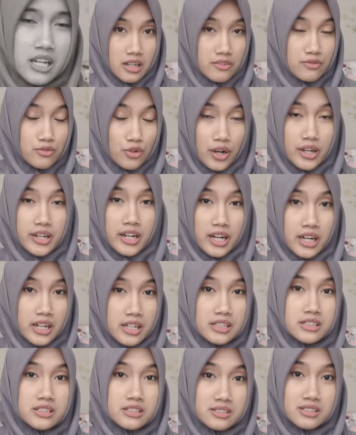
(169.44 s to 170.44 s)

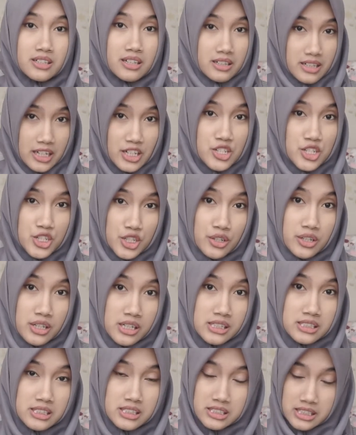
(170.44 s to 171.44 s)
FYI, the
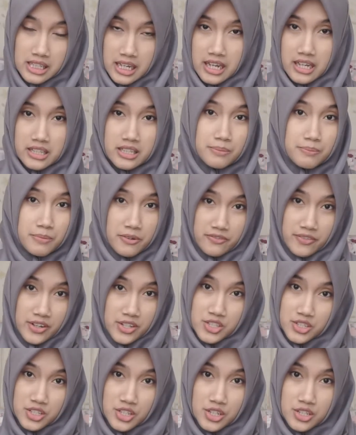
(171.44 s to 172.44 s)
lecturers and the
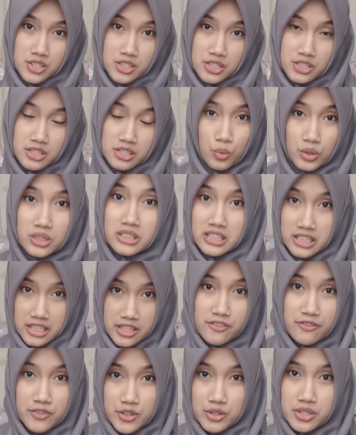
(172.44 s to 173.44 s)
professors will
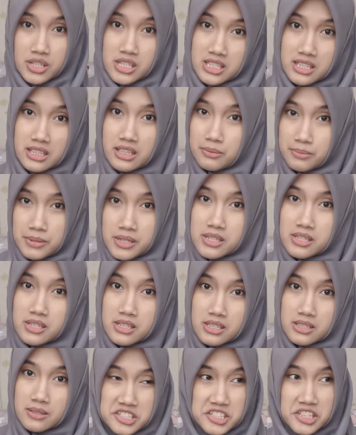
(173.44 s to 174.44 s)
give you the
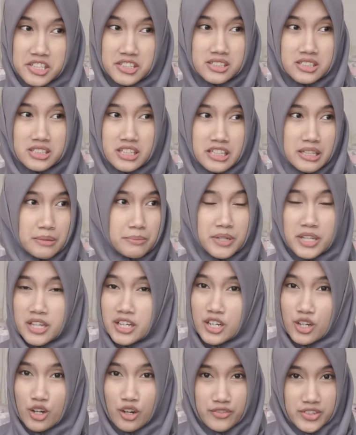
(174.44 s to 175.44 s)
syllabus since in the
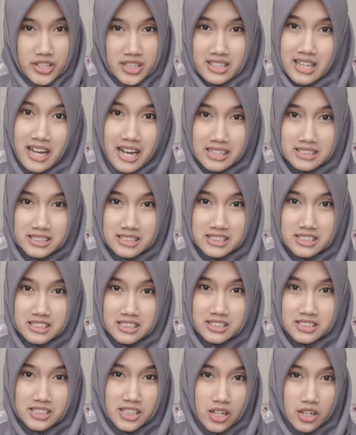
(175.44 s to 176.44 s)
beginning of the class.
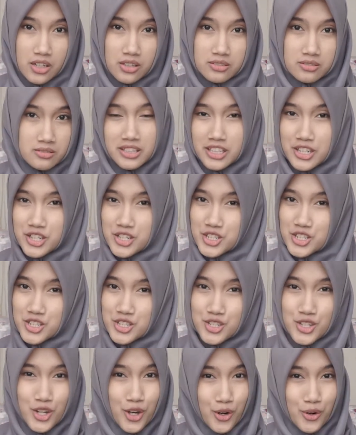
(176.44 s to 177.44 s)
So there is
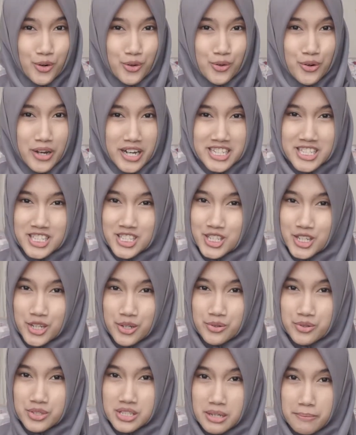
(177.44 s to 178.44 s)
no
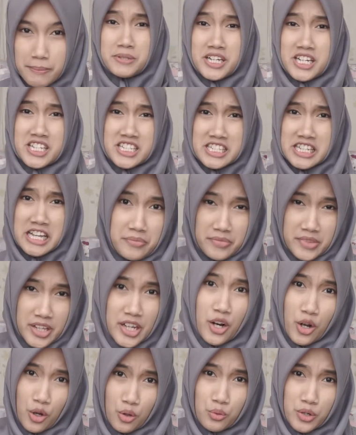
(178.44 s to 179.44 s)
excuse because
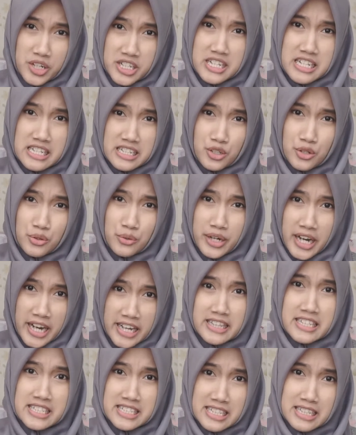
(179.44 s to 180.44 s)
they already
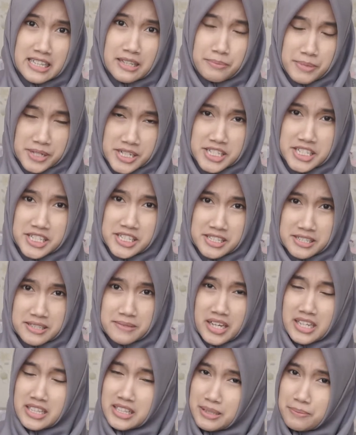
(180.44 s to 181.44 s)
create the syllabus
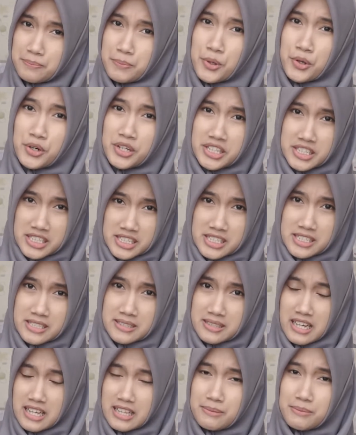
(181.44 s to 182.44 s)
and the points
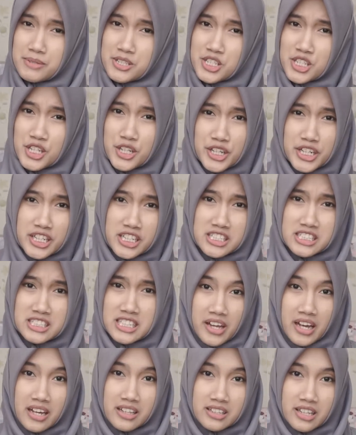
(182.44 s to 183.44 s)
and the materials
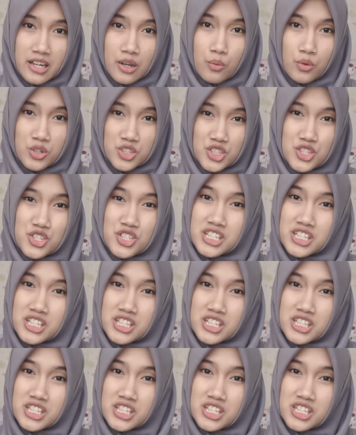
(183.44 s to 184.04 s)
that they want to